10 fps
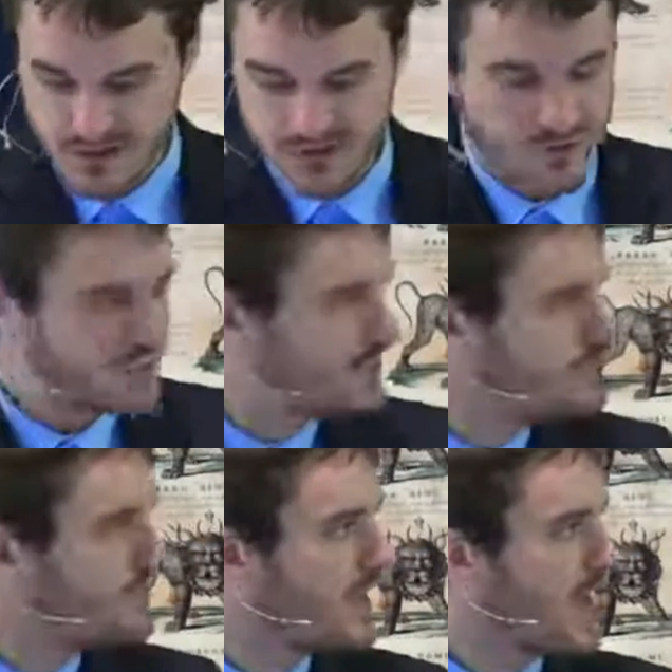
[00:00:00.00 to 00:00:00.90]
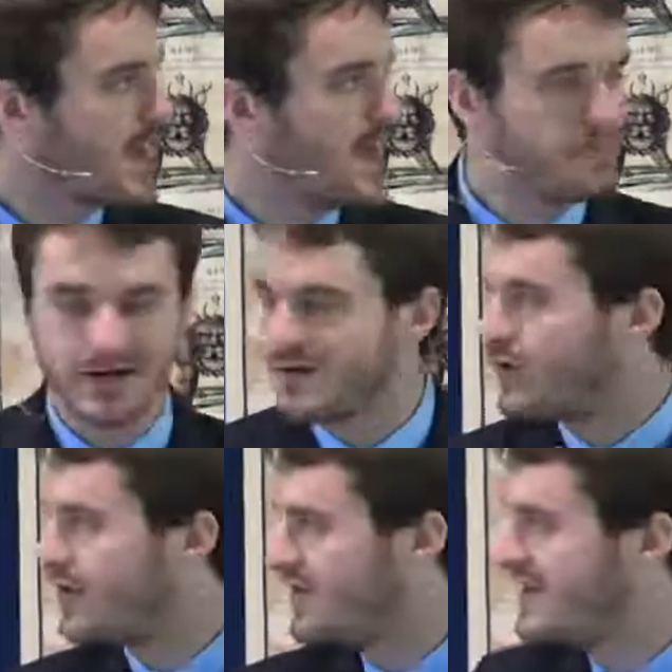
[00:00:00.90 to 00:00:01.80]
So to do that, I'm going to
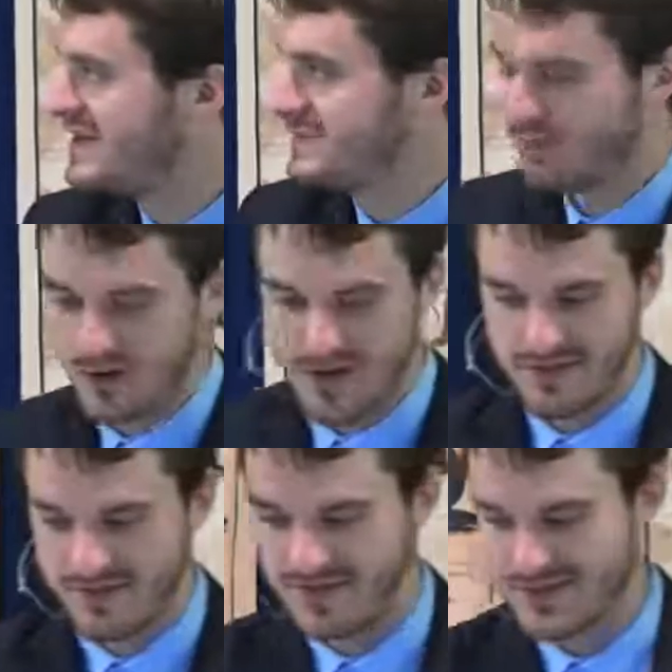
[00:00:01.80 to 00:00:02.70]
go to this board, I think.